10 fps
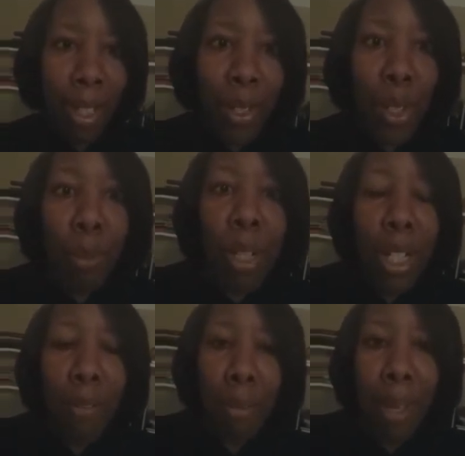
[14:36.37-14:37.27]
There's too
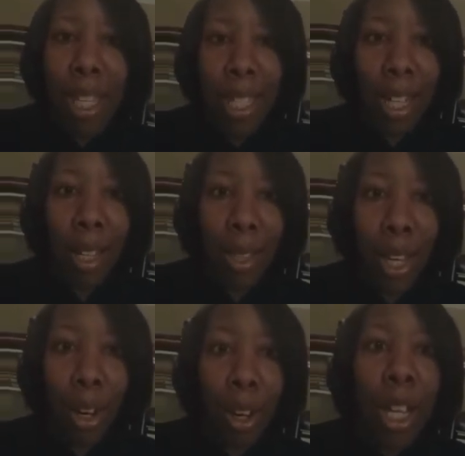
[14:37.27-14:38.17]
much information out
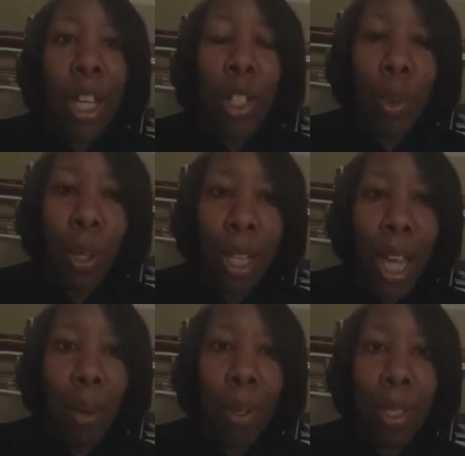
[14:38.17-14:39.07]
there to
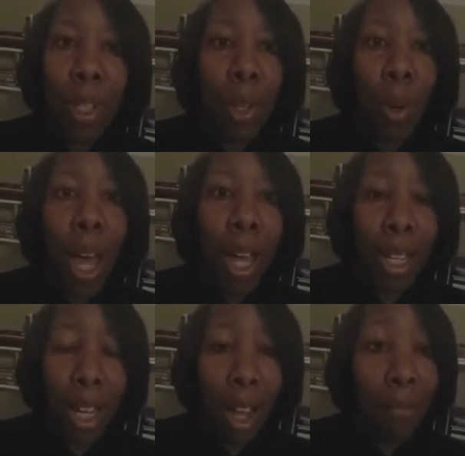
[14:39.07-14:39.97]
allow us to know how
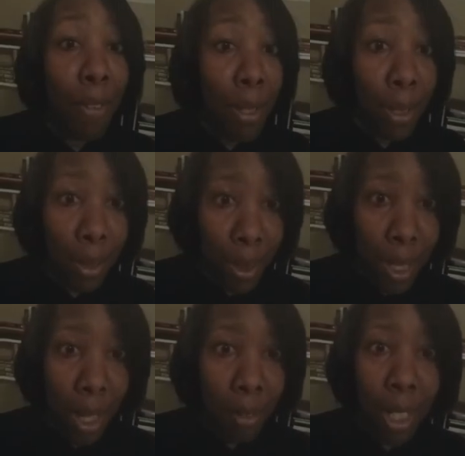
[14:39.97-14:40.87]
to get our physical
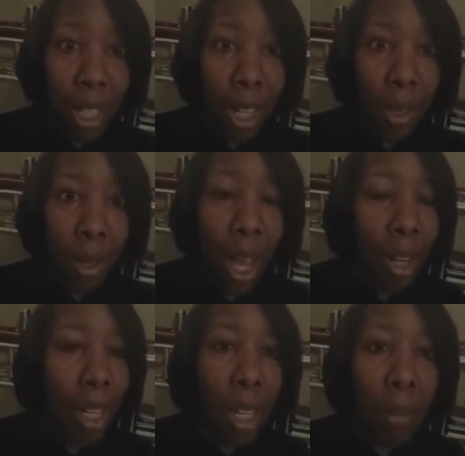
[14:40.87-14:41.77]
self together,
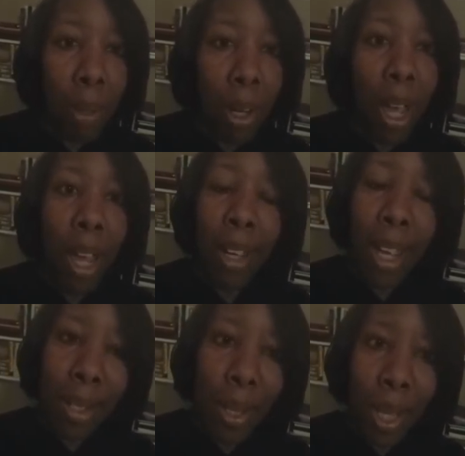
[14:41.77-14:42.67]
how to eat better, how
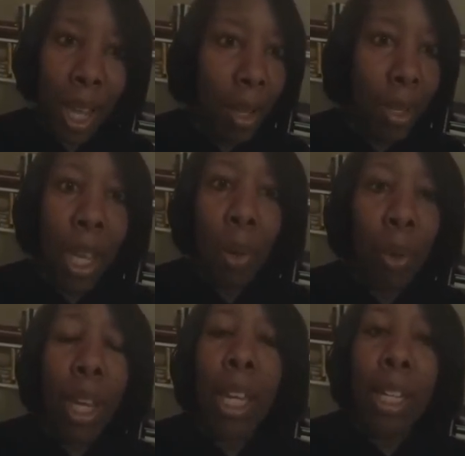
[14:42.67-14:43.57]
to exercise.
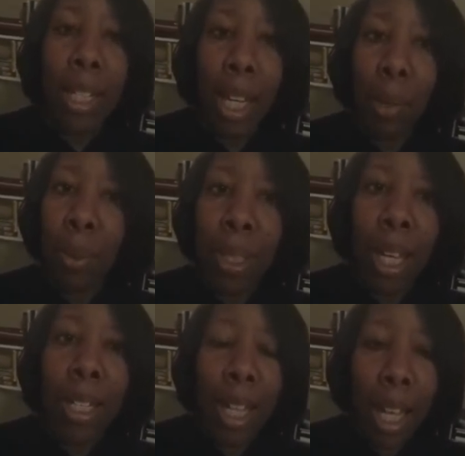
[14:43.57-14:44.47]
We're inundated with
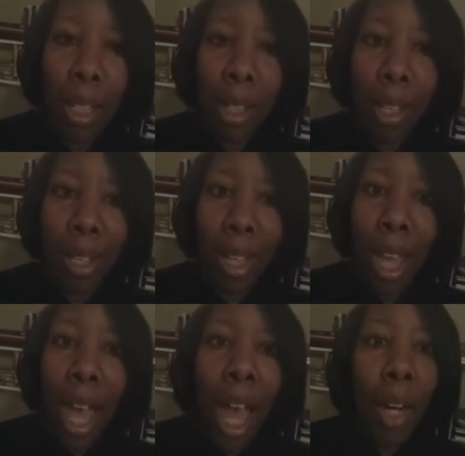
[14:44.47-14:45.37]
that daily.
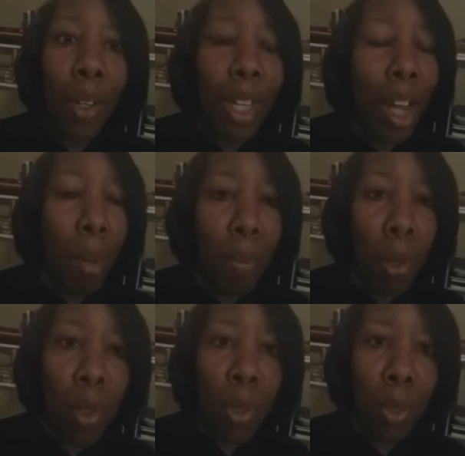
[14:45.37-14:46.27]
How to get our
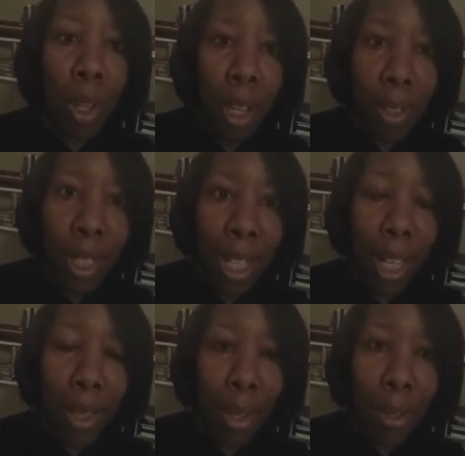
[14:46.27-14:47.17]
emotional health
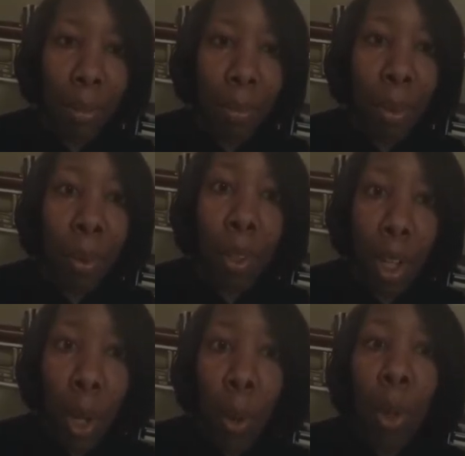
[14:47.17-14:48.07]
together. You
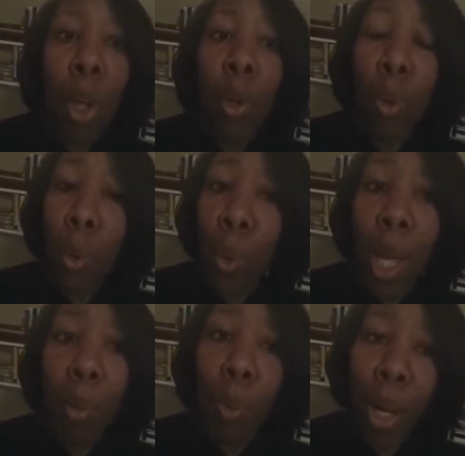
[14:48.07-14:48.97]
know who
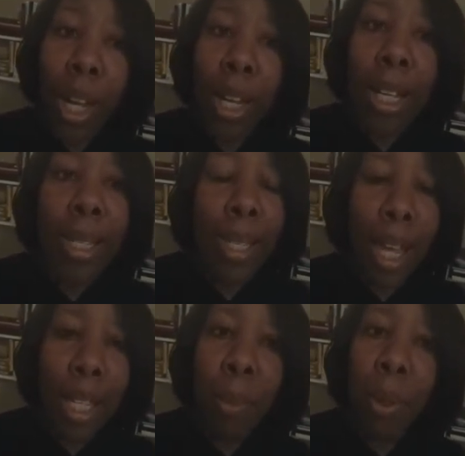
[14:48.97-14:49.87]
and what is
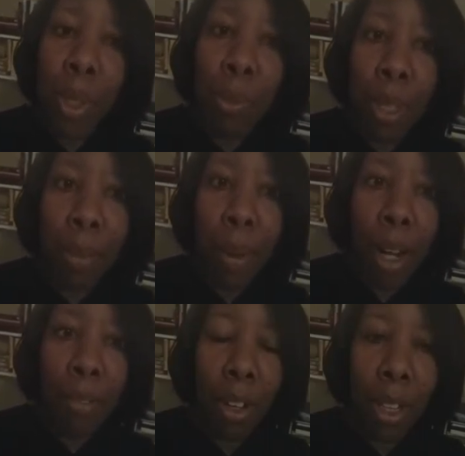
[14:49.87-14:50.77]
not supposed to be a
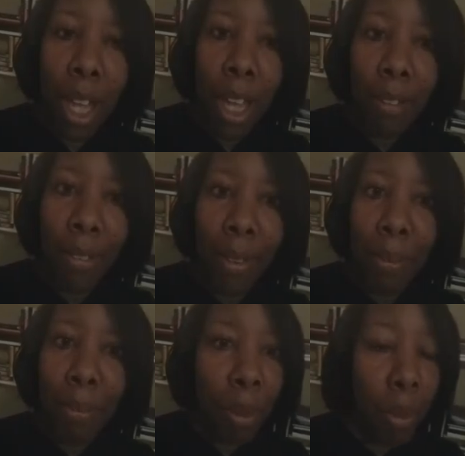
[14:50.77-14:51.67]
part of your life.
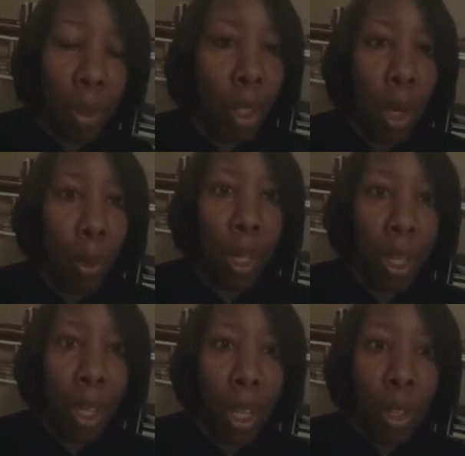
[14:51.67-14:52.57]
You, you know it.
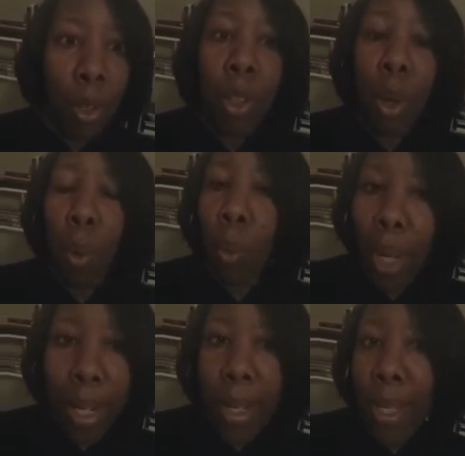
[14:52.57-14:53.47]
You know
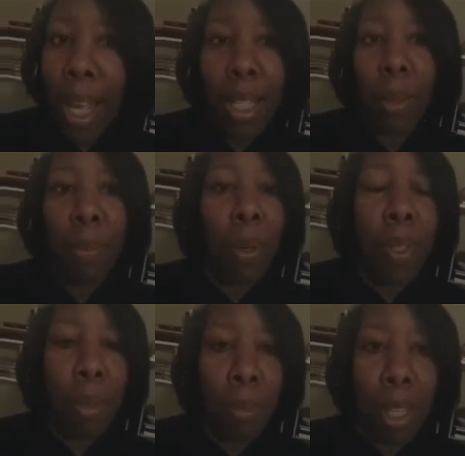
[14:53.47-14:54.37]
what is not
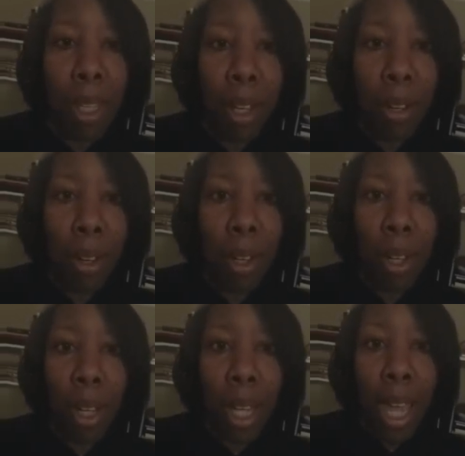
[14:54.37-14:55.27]
supposed to be there
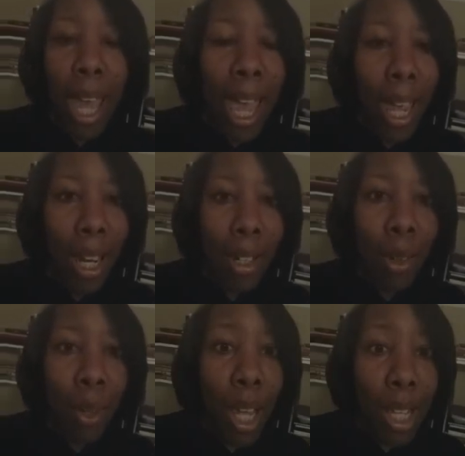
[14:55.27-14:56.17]
and
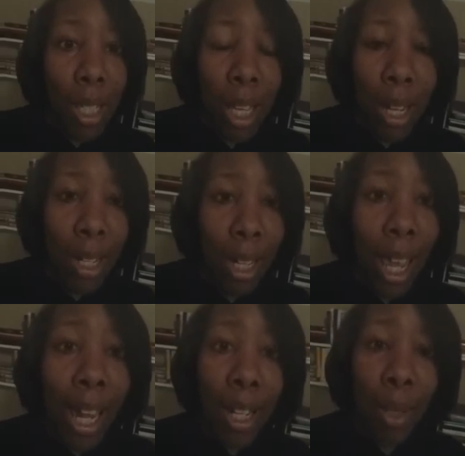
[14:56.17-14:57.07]
as and
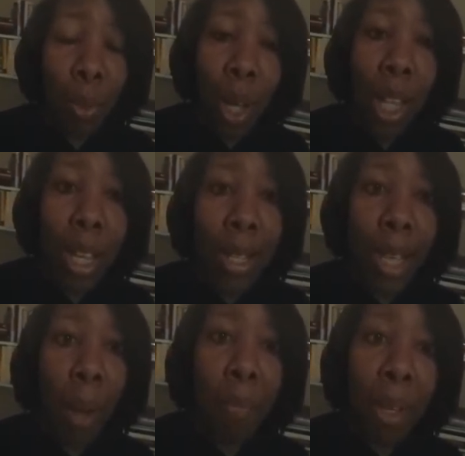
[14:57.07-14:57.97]
and as well
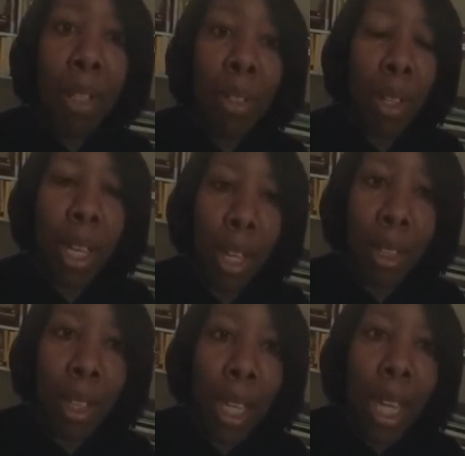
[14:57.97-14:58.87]
as our mental
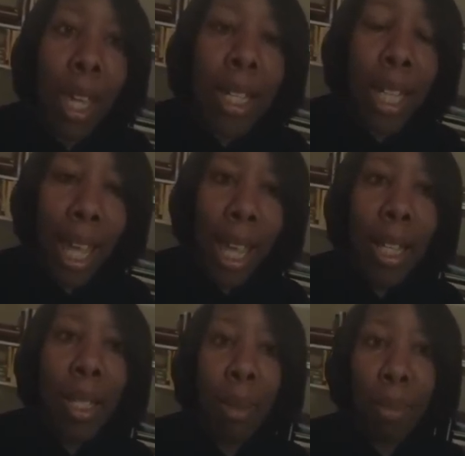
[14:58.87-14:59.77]
health
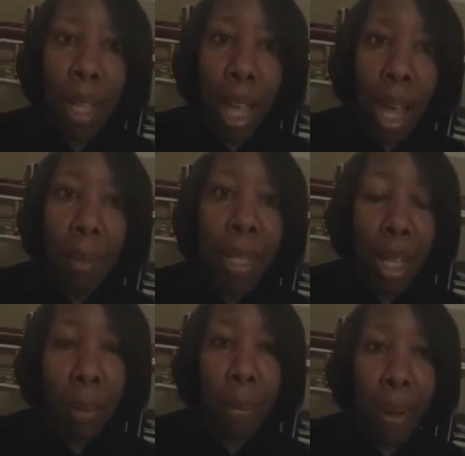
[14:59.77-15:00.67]
take some time
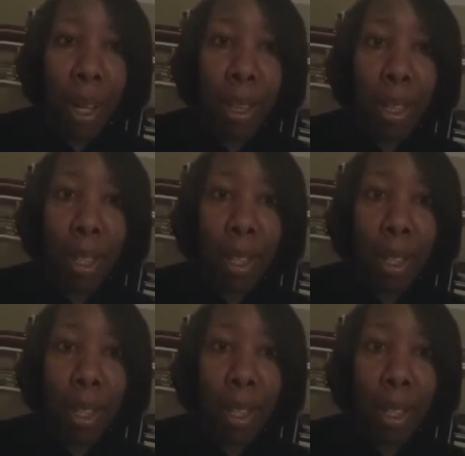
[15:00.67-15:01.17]
take a breath